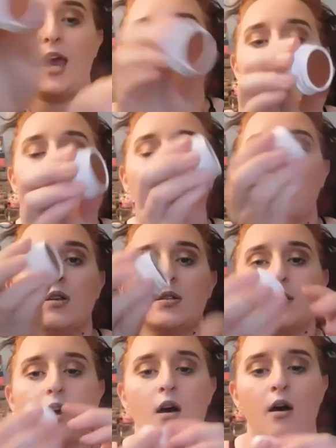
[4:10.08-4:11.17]
a burnt,
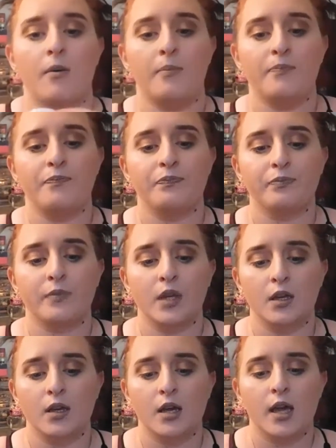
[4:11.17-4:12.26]
um,
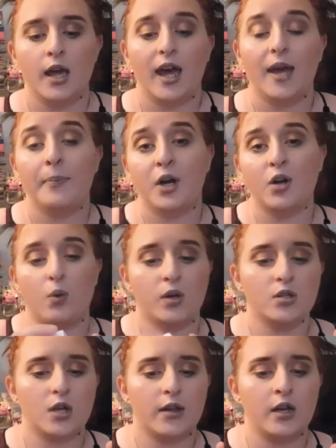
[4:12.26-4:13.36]
a burnt
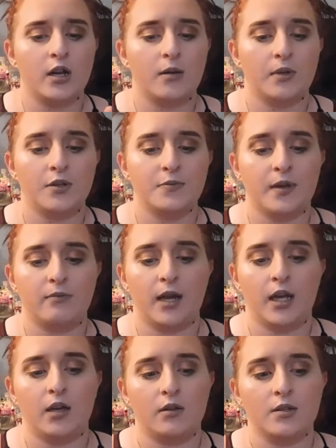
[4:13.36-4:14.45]
orange color. I'm going to use my right
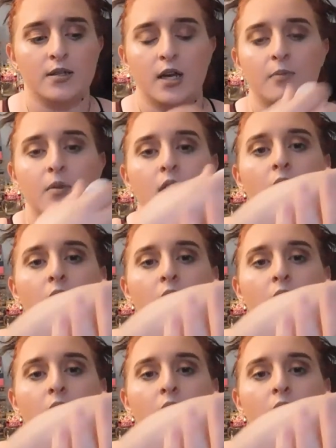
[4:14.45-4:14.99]
hand this time.